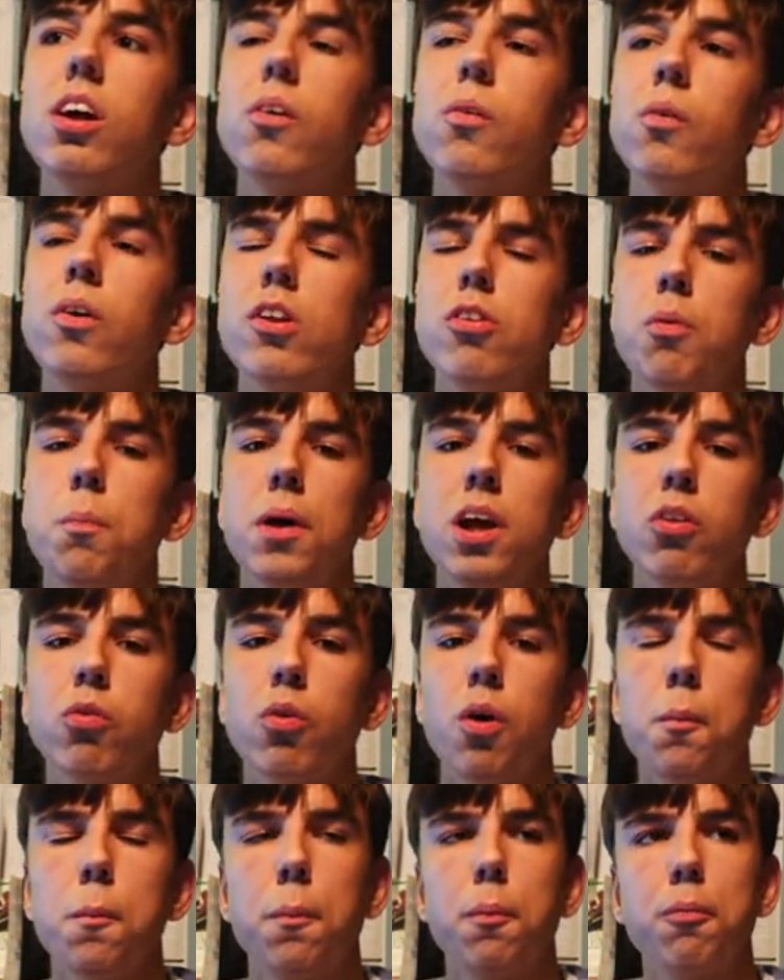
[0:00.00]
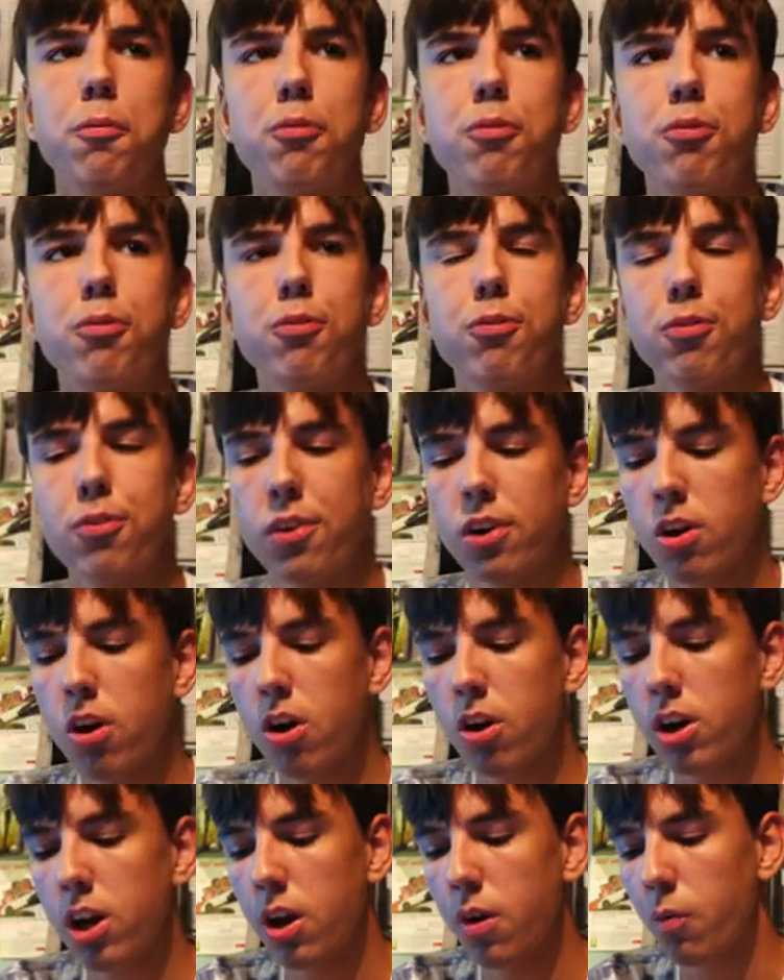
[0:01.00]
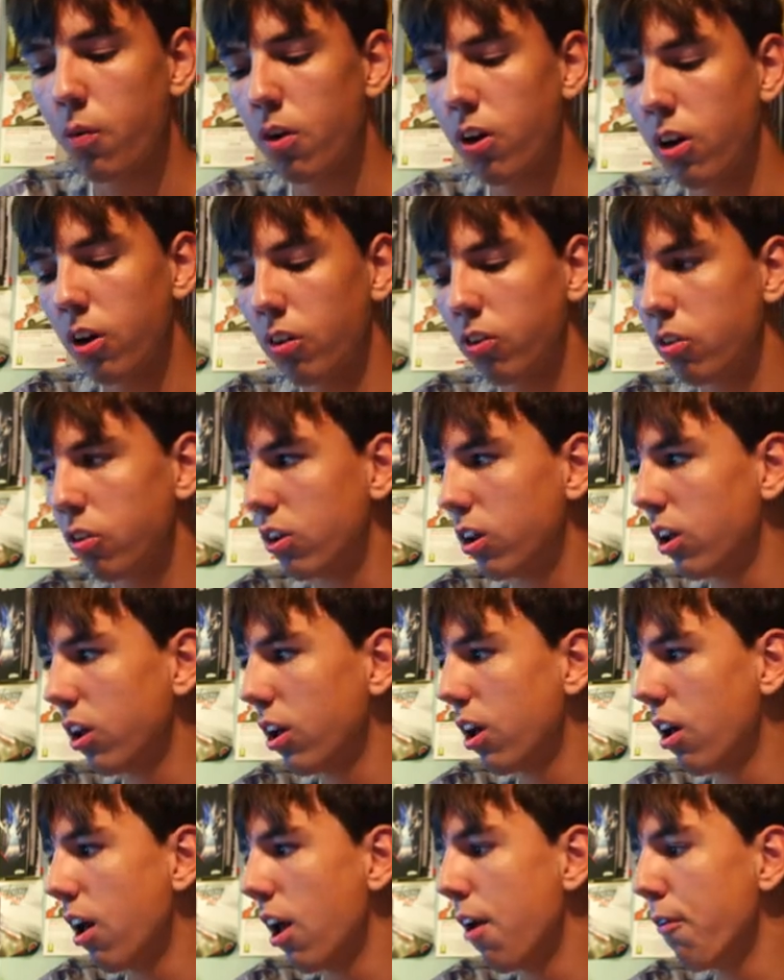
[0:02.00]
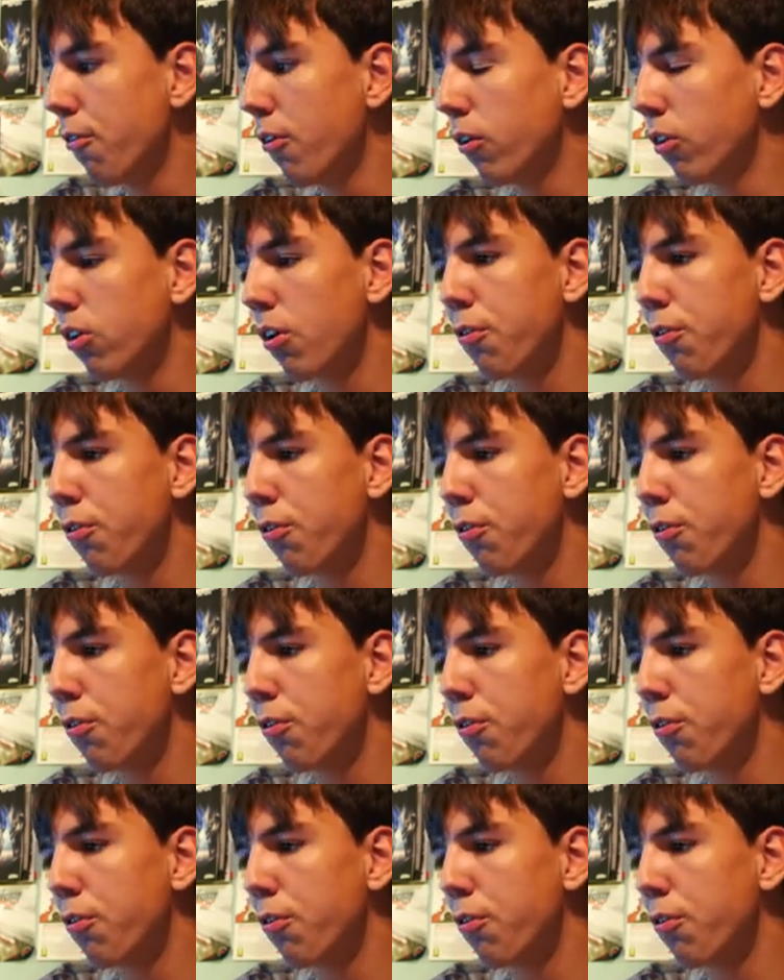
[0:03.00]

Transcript: Well, it depends what Ferrari it was. If it was a